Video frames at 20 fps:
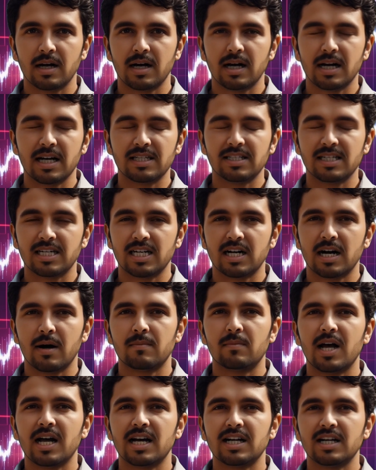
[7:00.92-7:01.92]
Ethereum
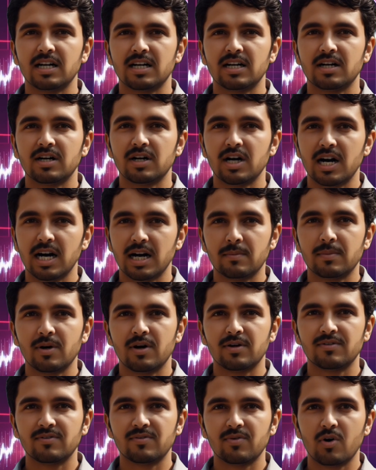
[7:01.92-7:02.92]
hit an incredible
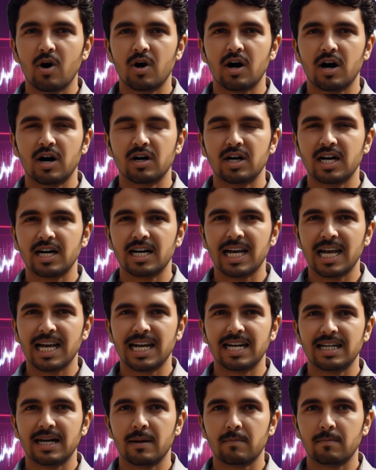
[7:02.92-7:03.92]

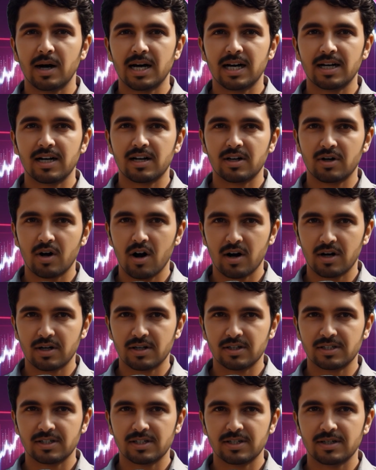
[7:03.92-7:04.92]
$480 billion,
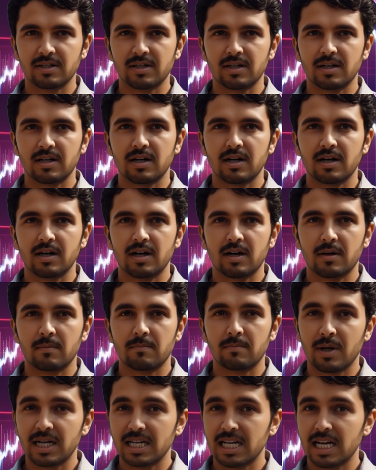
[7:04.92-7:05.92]

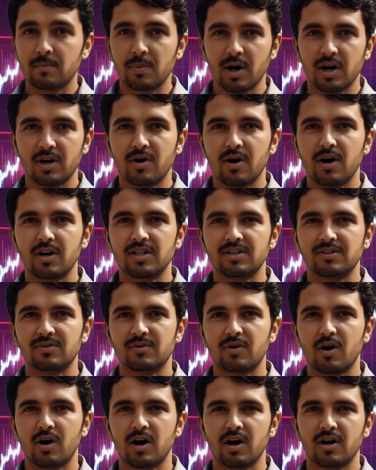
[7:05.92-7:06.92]
beating Bitcoin's
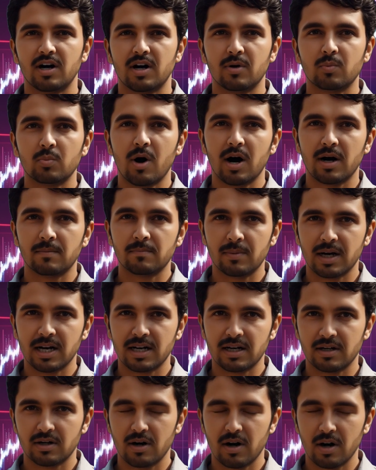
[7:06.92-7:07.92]
$401 billion.